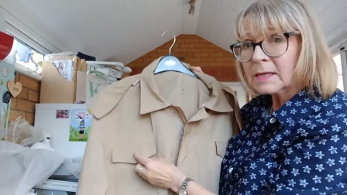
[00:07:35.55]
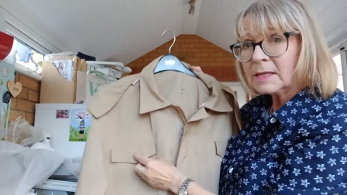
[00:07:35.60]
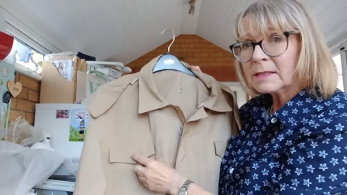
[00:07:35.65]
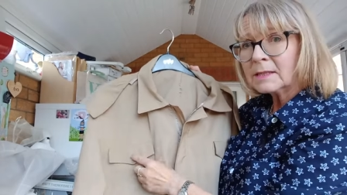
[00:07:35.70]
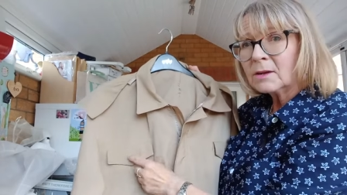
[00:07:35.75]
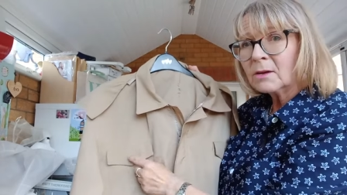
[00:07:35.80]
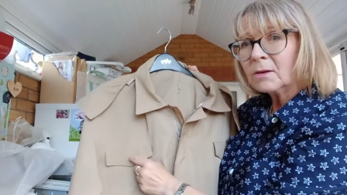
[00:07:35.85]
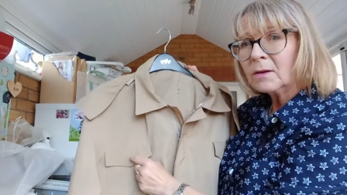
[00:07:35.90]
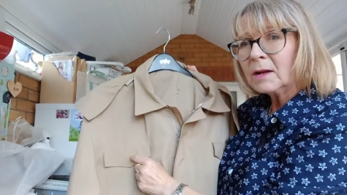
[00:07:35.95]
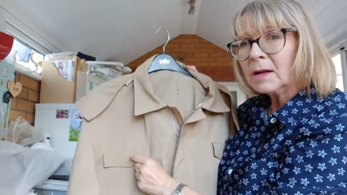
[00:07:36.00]
It's
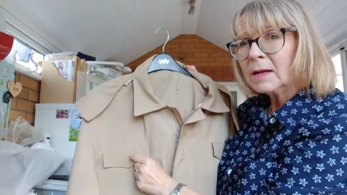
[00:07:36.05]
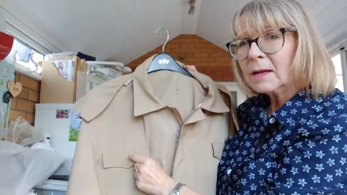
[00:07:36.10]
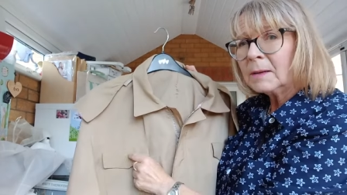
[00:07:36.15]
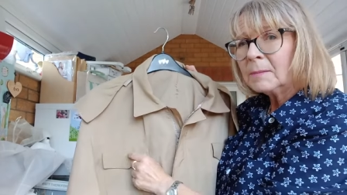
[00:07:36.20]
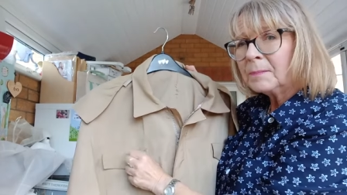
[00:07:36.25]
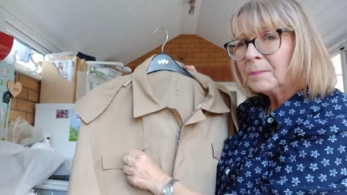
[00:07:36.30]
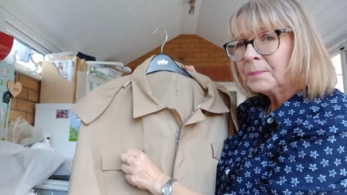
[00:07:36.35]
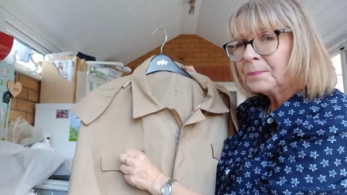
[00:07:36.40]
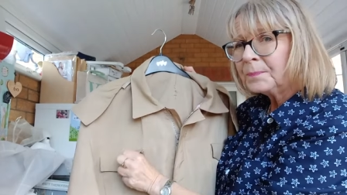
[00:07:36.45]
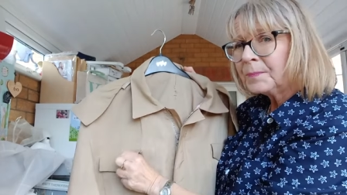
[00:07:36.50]
got,
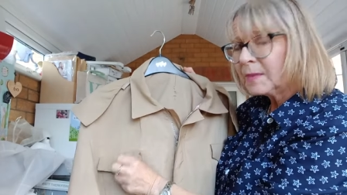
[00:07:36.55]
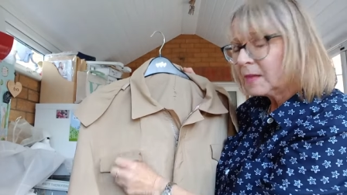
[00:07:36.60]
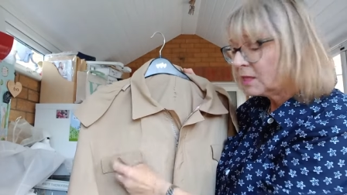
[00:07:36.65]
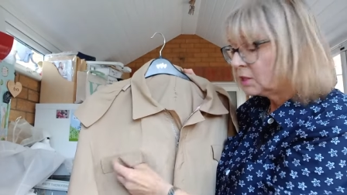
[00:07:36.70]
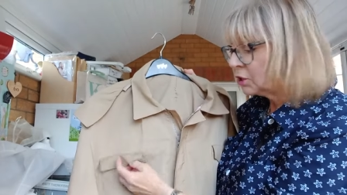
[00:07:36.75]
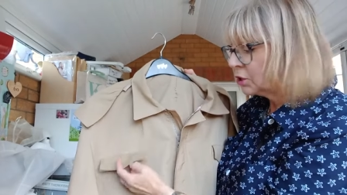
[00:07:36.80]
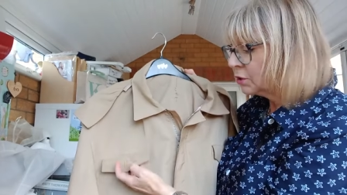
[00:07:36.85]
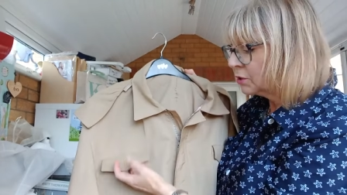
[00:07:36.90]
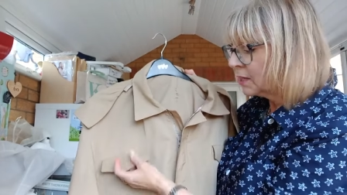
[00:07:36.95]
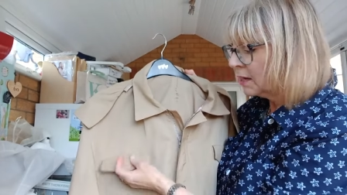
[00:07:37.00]

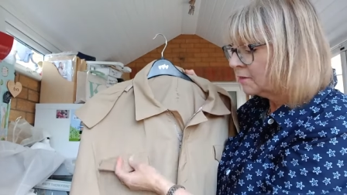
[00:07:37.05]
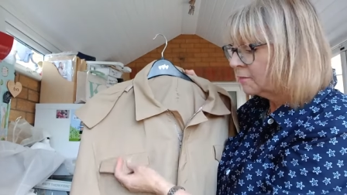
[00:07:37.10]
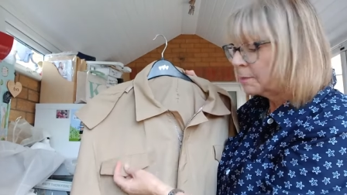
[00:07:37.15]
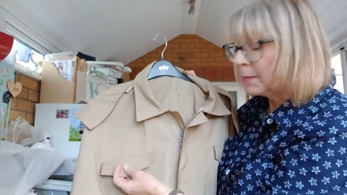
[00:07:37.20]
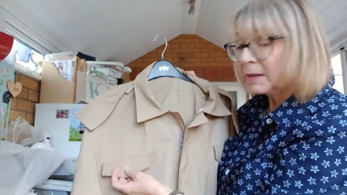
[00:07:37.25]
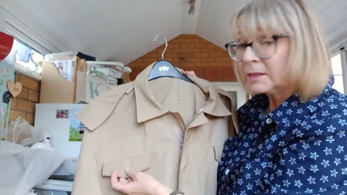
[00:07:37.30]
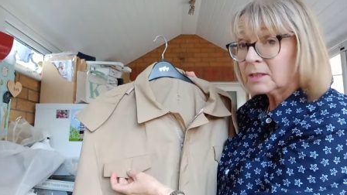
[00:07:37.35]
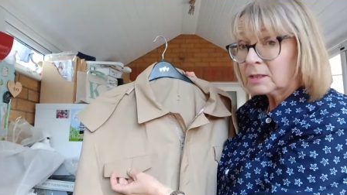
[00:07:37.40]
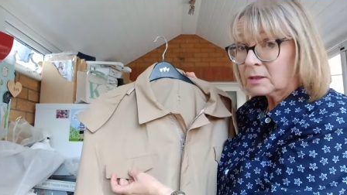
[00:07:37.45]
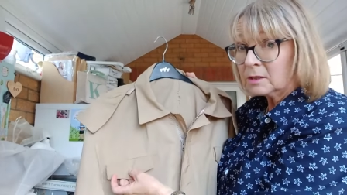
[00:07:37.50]
it should have
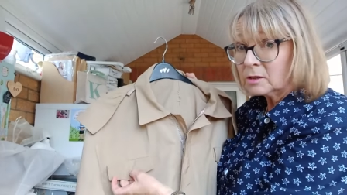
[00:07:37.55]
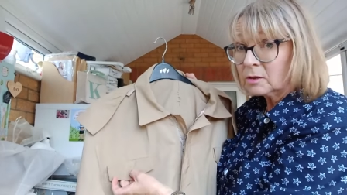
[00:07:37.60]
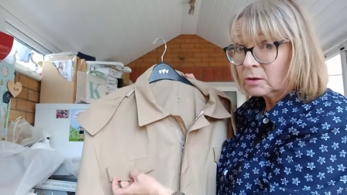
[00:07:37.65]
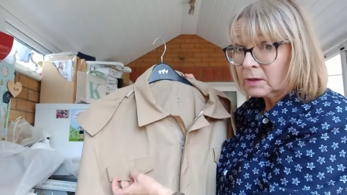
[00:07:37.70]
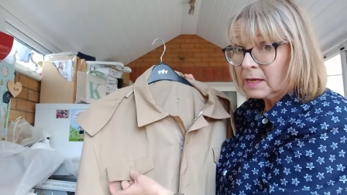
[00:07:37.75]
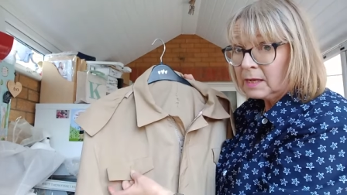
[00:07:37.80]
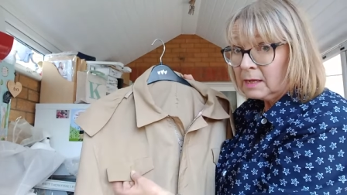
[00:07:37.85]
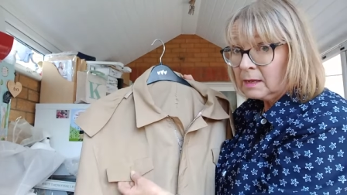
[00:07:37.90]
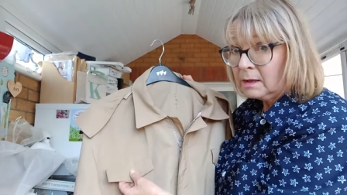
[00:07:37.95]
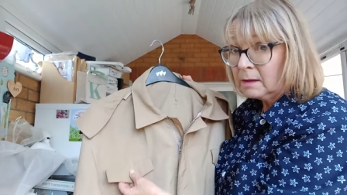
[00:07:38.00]
buttons
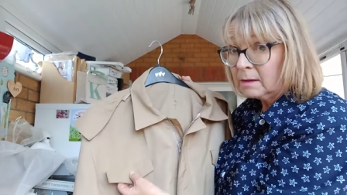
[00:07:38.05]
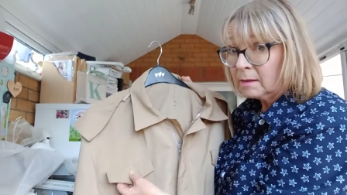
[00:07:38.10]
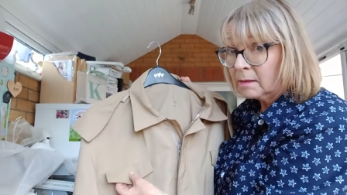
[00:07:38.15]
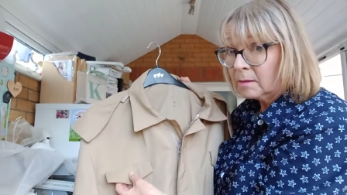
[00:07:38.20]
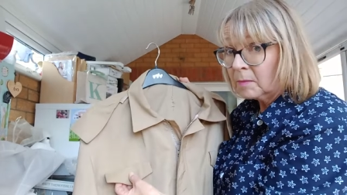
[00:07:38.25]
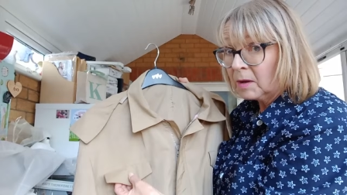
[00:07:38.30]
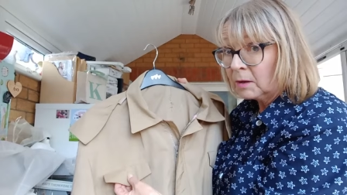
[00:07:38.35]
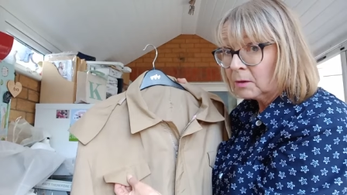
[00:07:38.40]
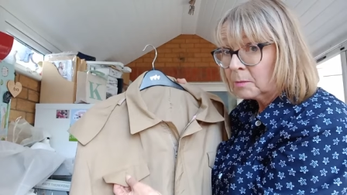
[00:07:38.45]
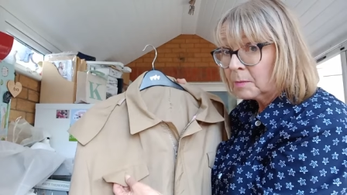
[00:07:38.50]
on it at the
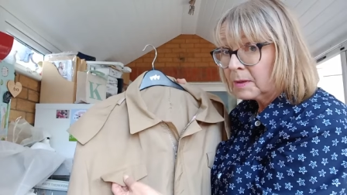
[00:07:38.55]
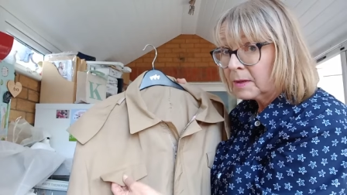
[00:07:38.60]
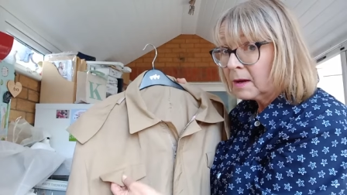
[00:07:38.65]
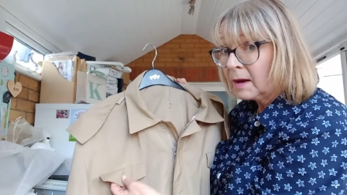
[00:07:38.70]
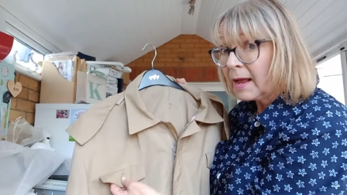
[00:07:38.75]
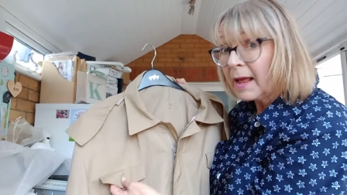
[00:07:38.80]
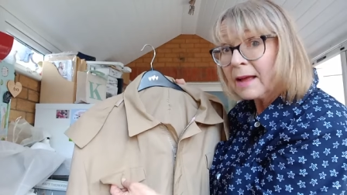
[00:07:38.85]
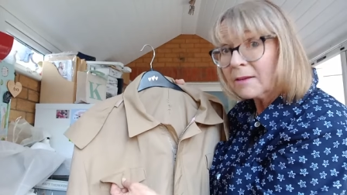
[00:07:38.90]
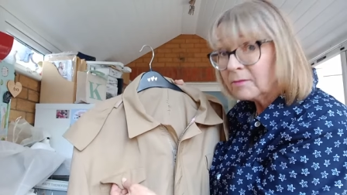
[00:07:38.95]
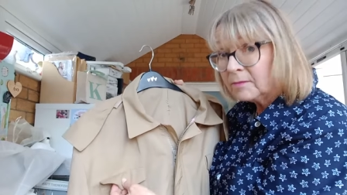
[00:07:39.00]
moment, but I
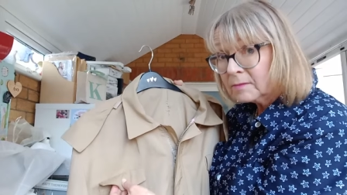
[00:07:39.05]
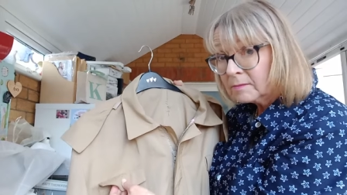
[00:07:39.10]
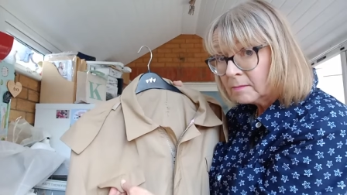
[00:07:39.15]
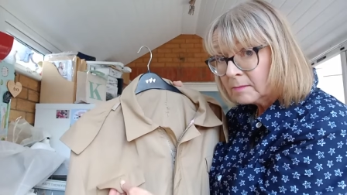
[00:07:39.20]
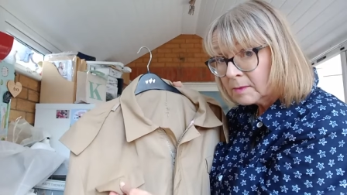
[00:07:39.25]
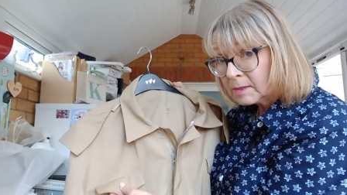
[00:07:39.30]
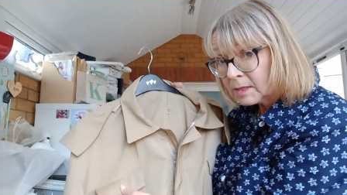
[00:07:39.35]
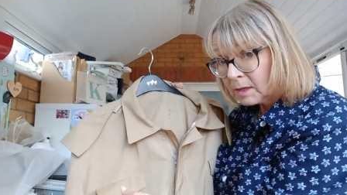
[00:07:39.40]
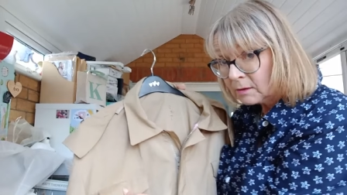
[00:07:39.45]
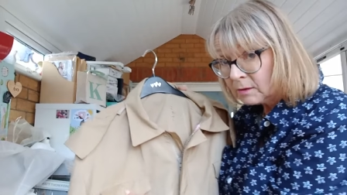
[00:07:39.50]

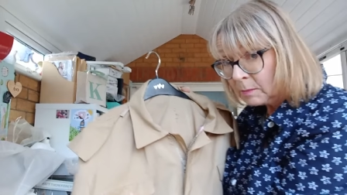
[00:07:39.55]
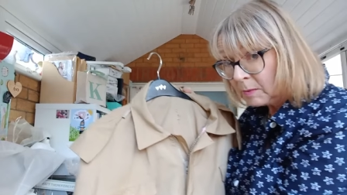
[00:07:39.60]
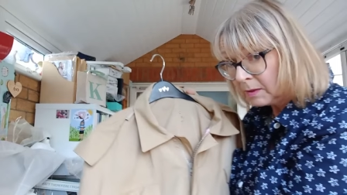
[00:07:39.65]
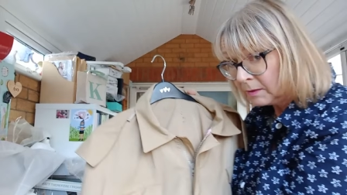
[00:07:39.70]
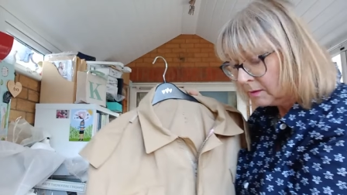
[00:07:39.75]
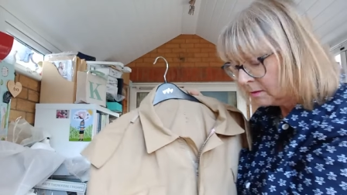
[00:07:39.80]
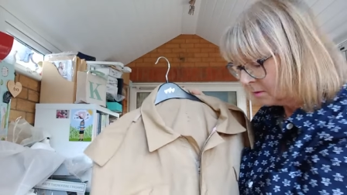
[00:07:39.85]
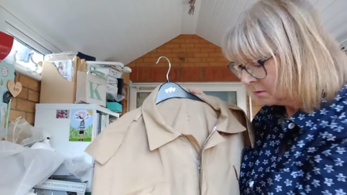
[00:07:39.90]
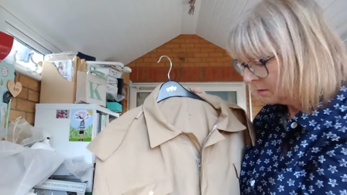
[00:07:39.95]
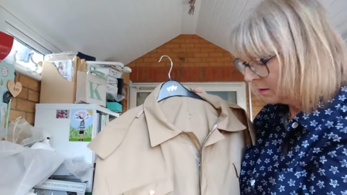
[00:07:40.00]
haven't sewn the
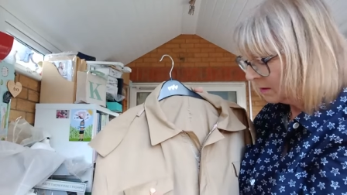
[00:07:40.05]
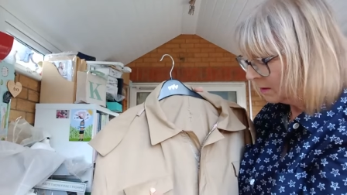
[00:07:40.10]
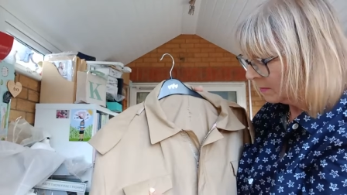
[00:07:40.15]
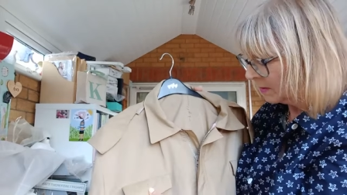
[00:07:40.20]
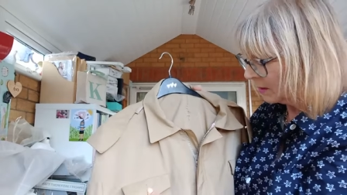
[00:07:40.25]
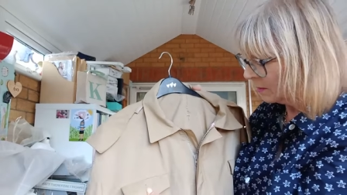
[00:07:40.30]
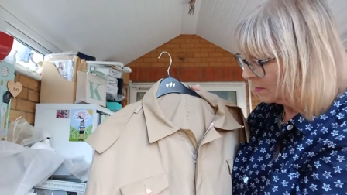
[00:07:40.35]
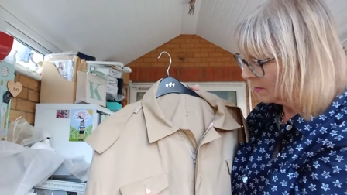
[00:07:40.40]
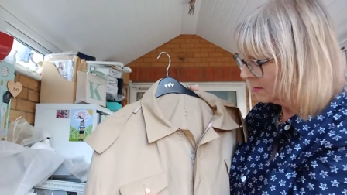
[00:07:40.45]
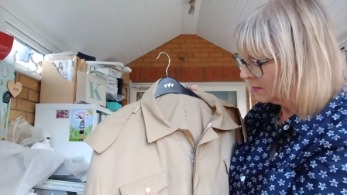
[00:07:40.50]
buttons on at the
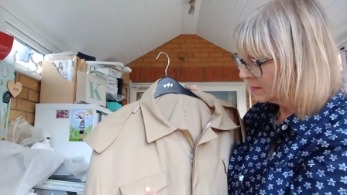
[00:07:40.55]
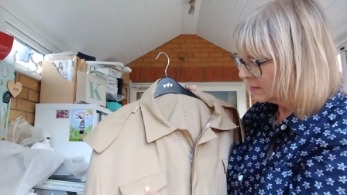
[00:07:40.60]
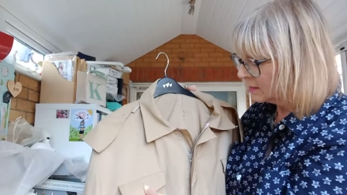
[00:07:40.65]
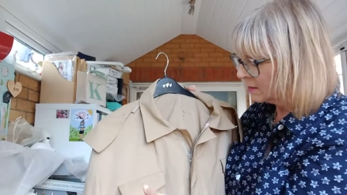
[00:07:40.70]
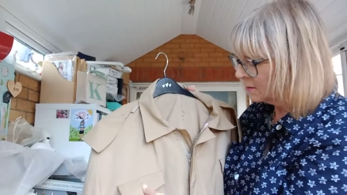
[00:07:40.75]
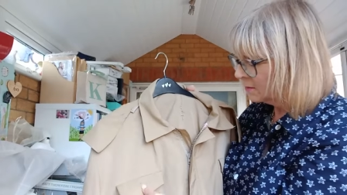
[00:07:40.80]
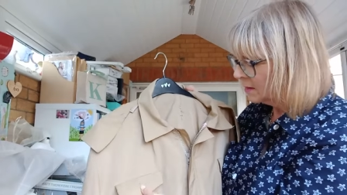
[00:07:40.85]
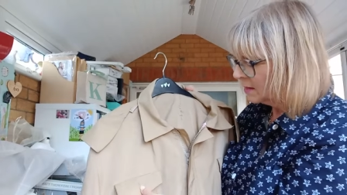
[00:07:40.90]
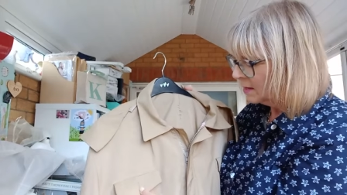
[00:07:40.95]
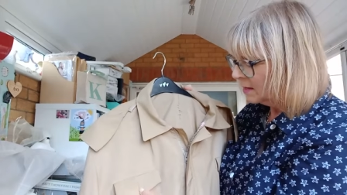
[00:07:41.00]
moment.
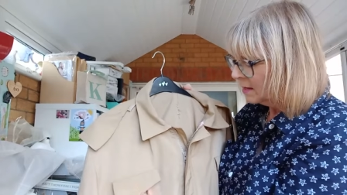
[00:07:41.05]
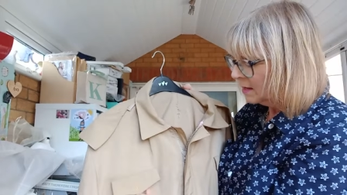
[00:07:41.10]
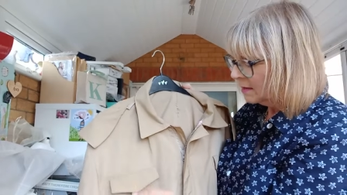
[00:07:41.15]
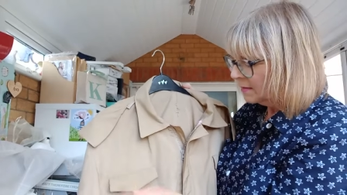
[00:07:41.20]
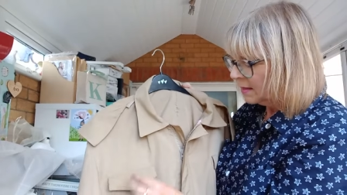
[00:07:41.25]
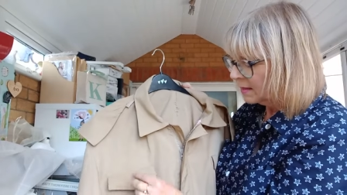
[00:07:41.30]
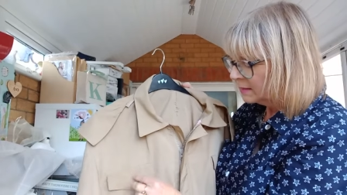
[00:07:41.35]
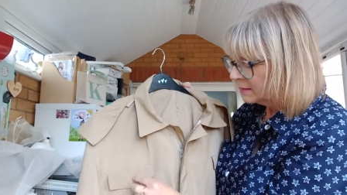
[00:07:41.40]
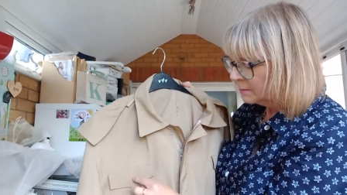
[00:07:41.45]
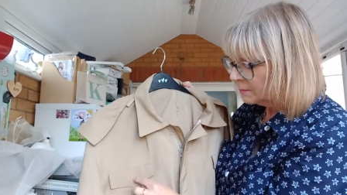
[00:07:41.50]
So
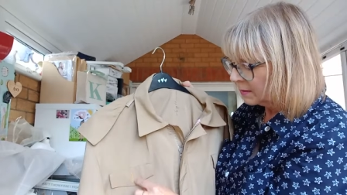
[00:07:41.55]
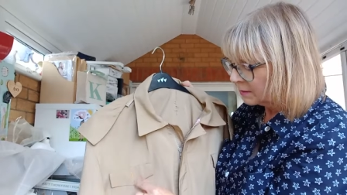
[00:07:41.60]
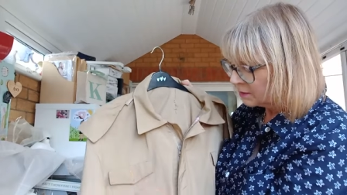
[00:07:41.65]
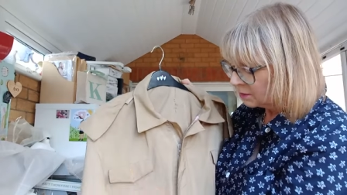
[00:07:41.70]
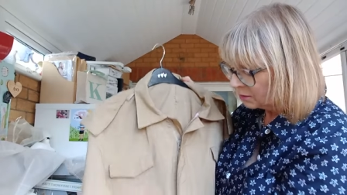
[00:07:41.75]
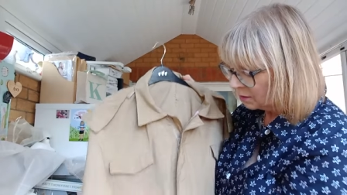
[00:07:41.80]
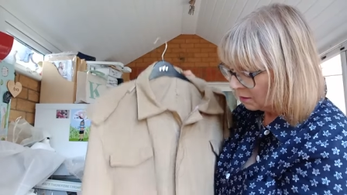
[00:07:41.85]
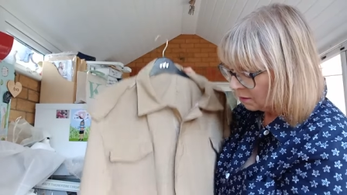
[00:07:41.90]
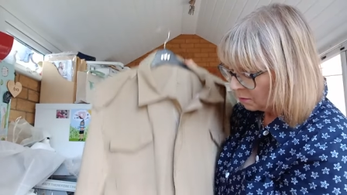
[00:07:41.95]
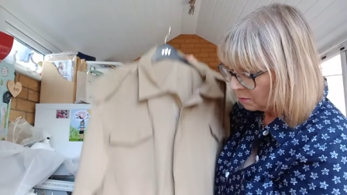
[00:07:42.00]
there's the
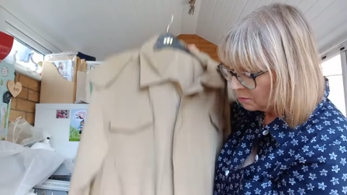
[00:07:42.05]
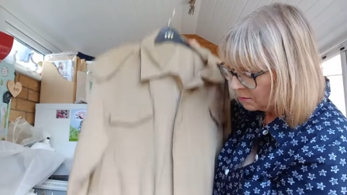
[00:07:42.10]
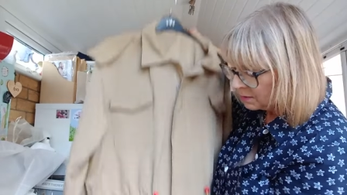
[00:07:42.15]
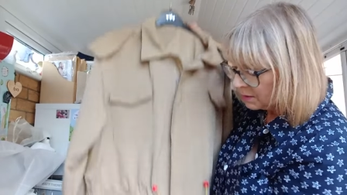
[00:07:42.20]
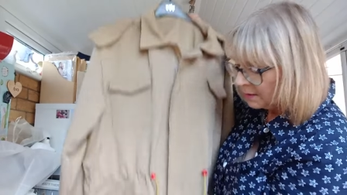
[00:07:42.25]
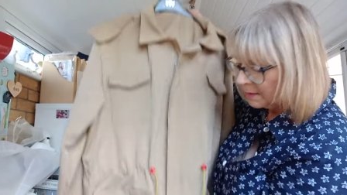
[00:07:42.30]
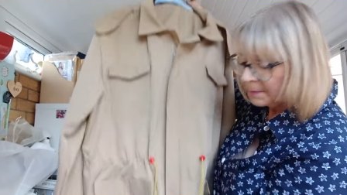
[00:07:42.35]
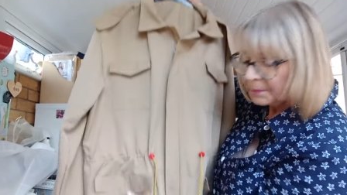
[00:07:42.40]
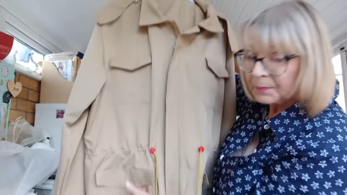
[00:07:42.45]
button holes.